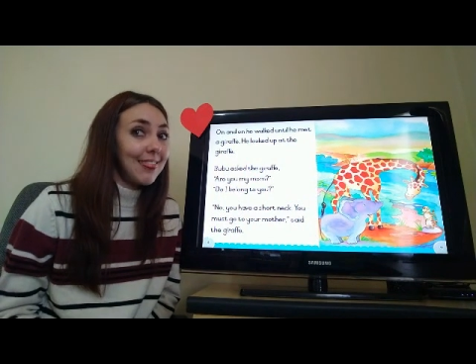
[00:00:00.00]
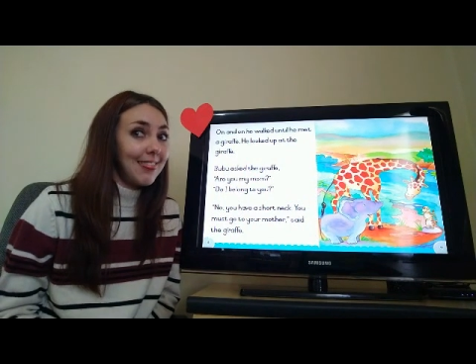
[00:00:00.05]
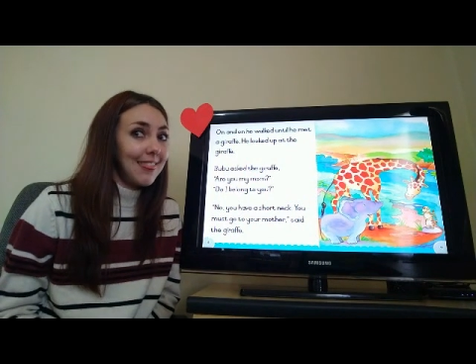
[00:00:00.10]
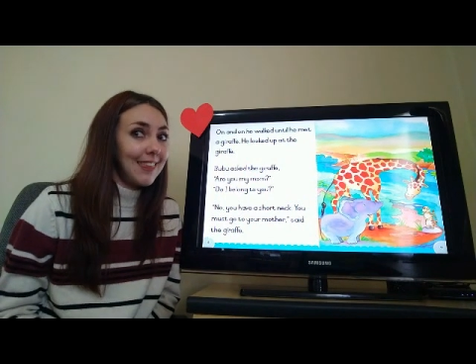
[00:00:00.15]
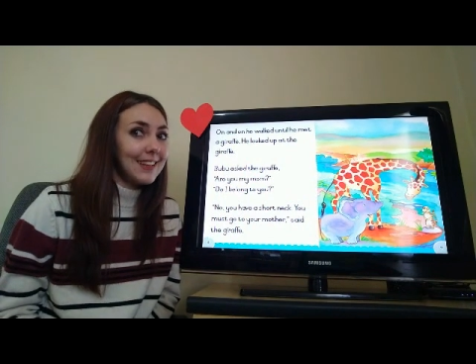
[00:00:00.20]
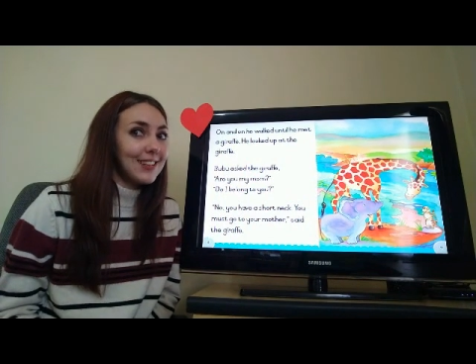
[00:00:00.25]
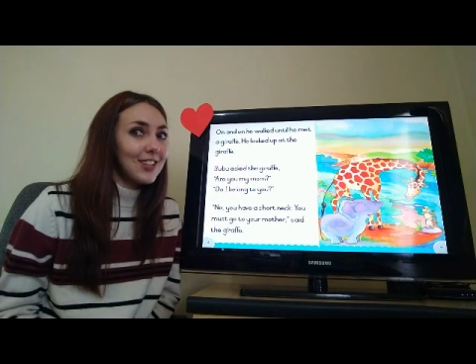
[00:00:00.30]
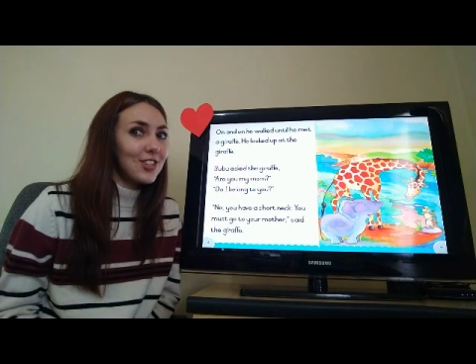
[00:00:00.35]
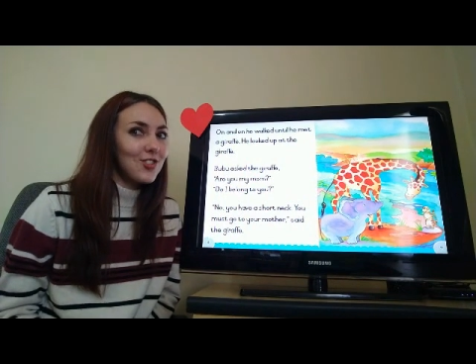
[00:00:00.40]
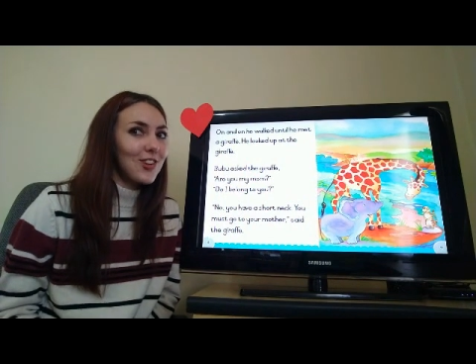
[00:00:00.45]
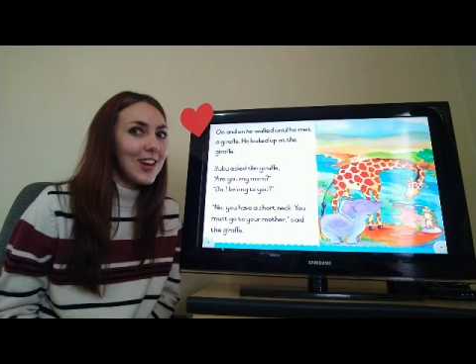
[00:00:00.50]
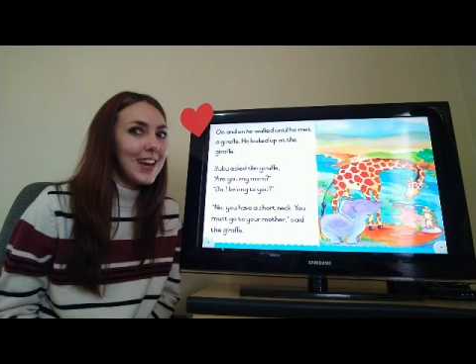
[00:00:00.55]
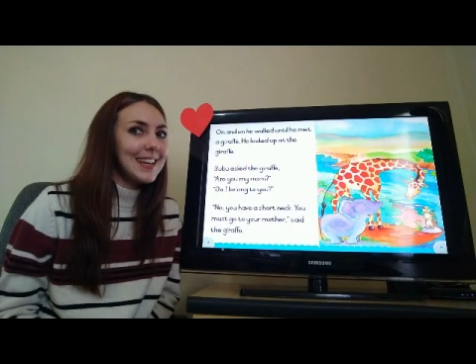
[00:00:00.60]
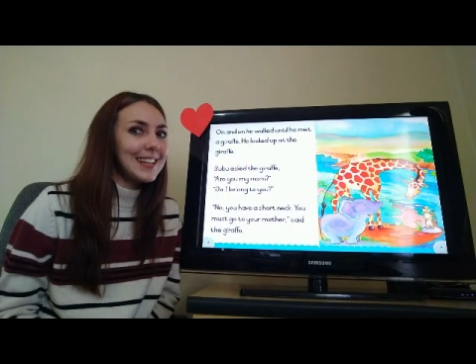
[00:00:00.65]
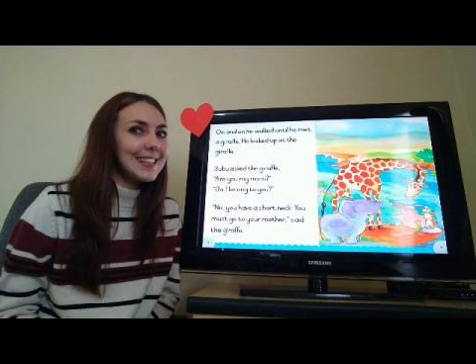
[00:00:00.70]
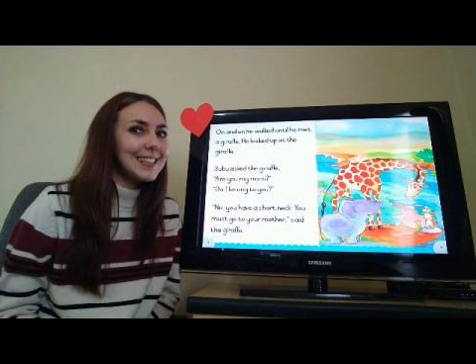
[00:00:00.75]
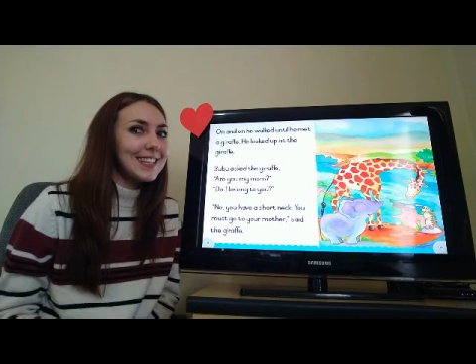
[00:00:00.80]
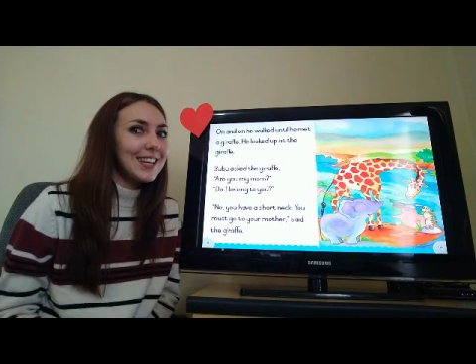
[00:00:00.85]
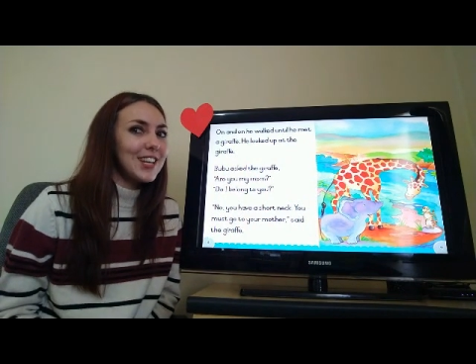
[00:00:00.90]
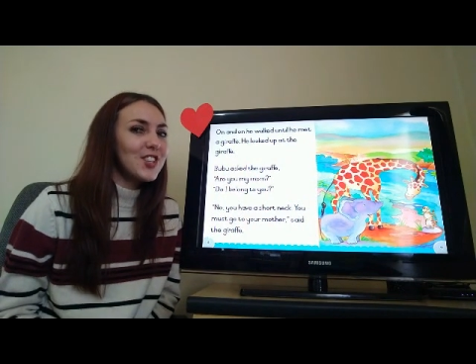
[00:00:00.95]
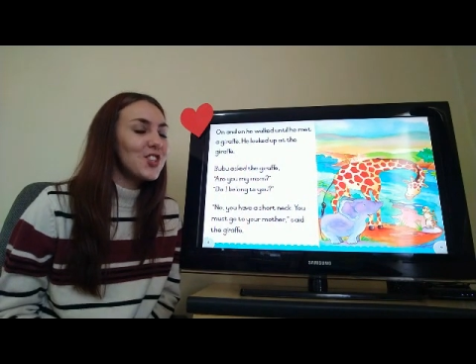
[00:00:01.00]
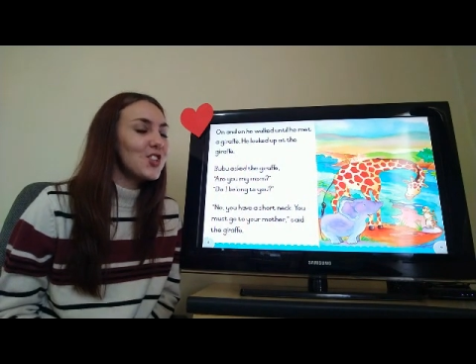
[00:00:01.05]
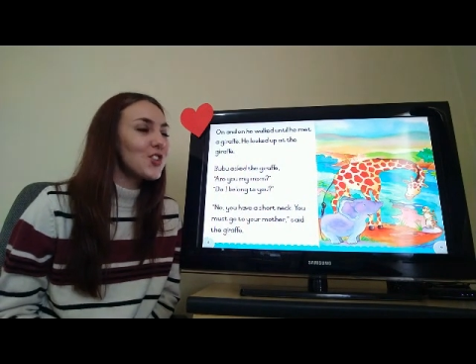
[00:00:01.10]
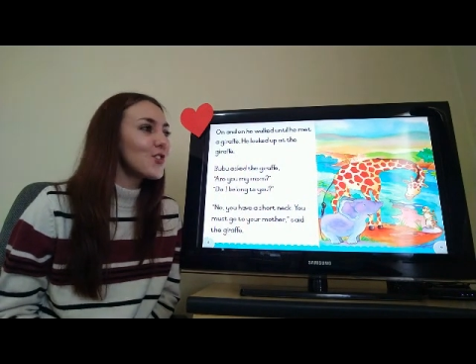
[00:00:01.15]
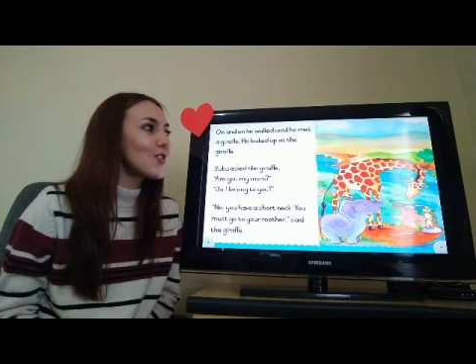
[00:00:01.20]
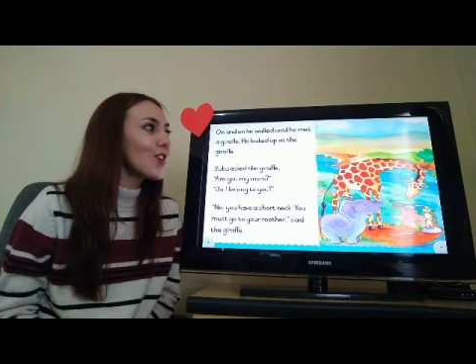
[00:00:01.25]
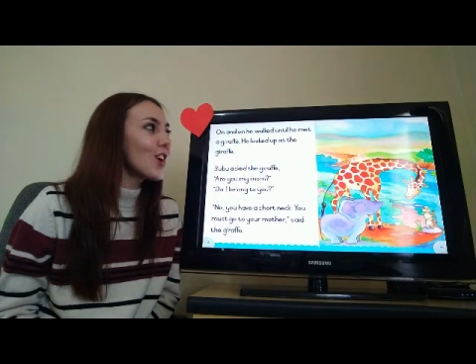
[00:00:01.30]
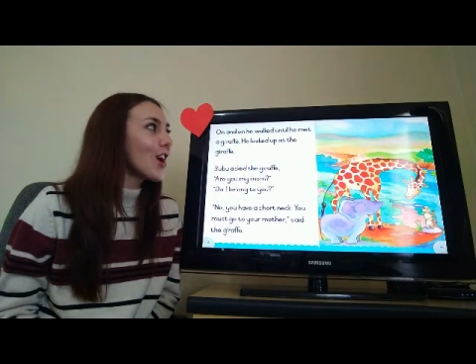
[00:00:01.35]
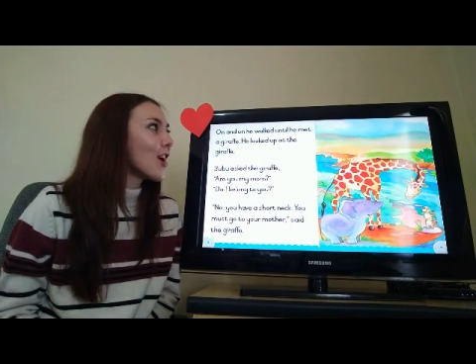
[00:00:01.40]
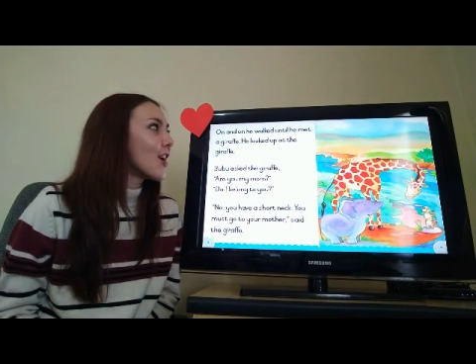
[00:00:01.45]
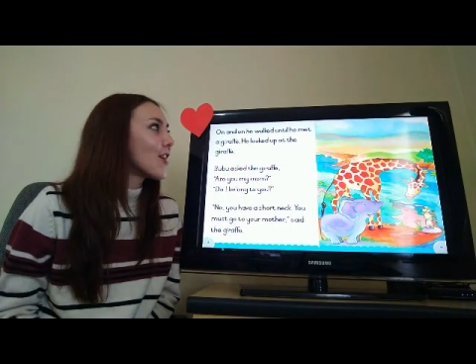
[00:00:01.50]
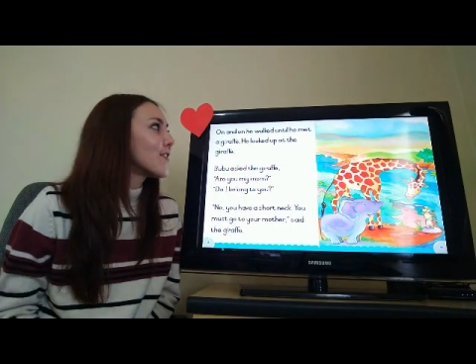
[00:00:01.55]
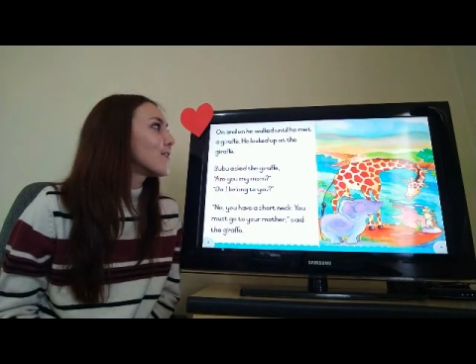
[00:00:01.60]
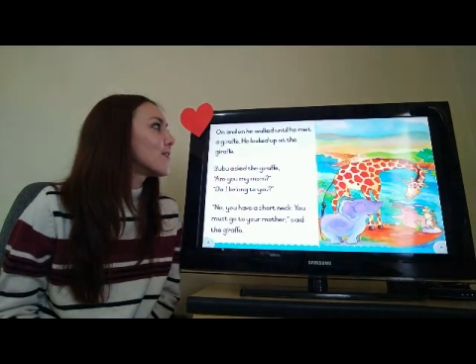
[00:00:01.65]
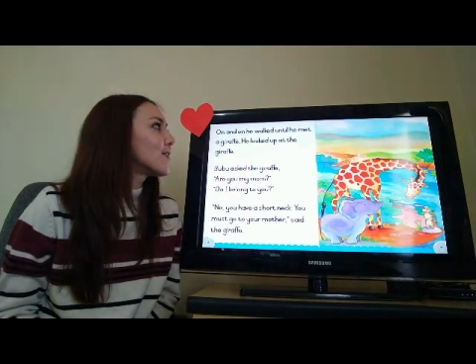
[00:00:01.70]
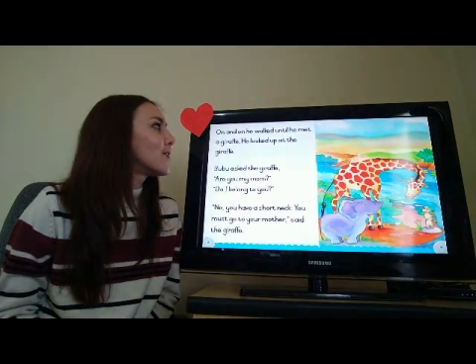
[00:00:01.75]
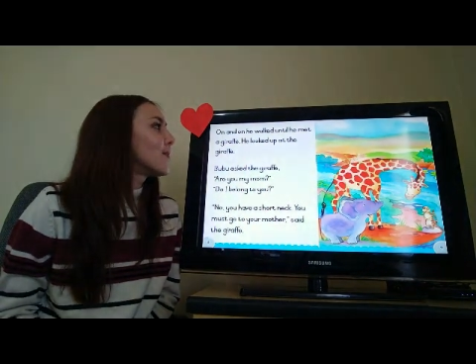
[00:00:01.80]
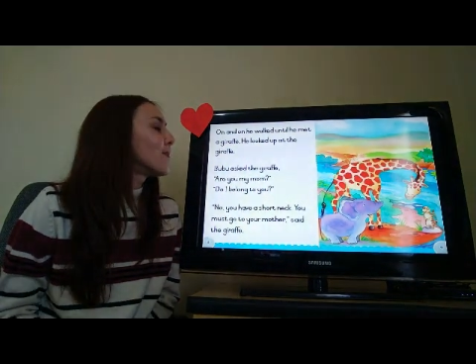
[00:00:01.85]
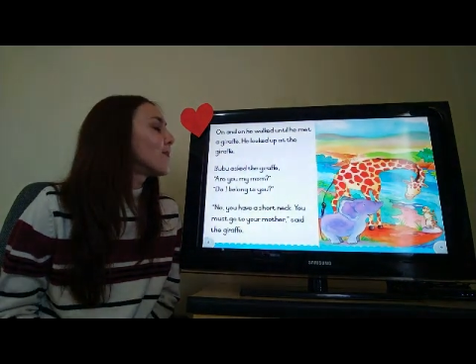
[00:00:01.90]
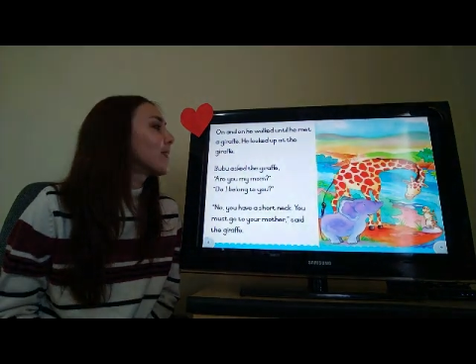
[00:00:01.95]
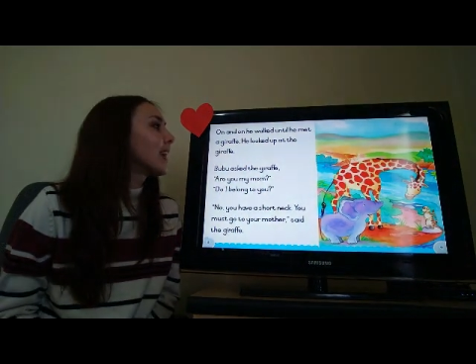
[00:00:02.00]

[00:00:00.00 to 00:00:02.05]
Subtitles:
That's right, a giraffe.